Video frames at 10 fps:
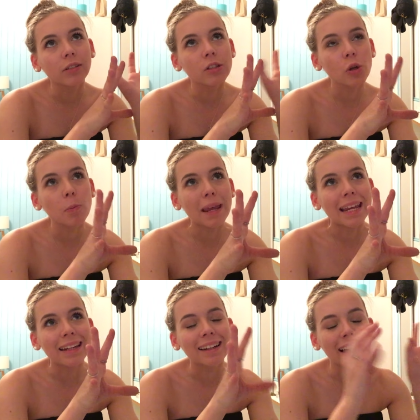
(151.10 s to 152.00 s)
so
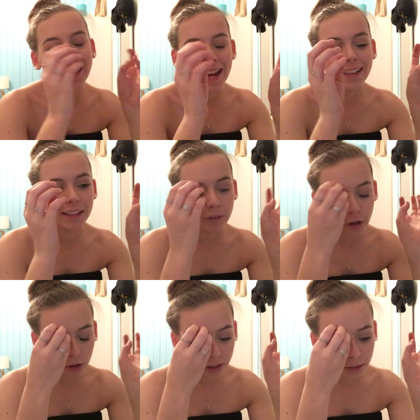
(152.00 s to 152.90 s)
mean. I hate leaving
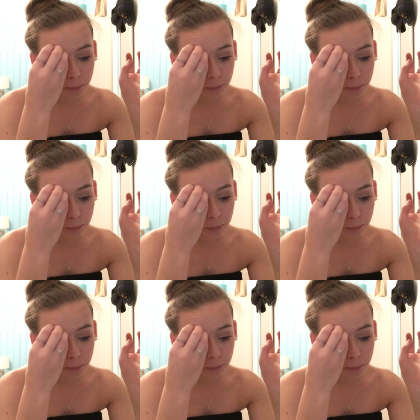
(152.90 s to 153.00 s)
early,